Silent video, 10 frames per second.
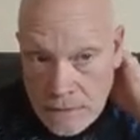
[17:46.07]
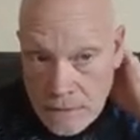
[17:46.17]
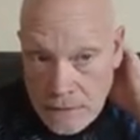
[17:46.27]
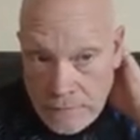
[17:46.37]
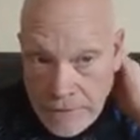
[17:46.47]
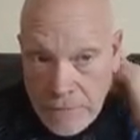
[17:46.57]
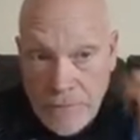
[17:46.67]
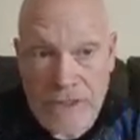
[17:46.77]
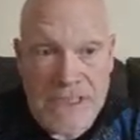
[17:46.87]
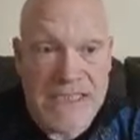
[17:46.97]
All right, we're at
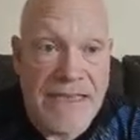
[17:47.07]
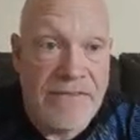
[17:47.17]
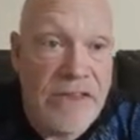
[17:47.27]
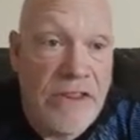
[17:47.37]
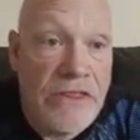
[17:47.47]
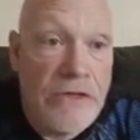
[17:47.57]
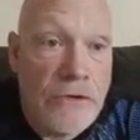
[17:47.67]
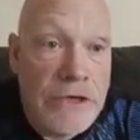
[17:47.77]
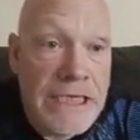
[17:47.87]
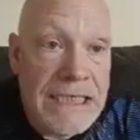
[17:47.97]

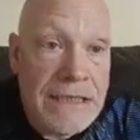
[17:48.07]
730.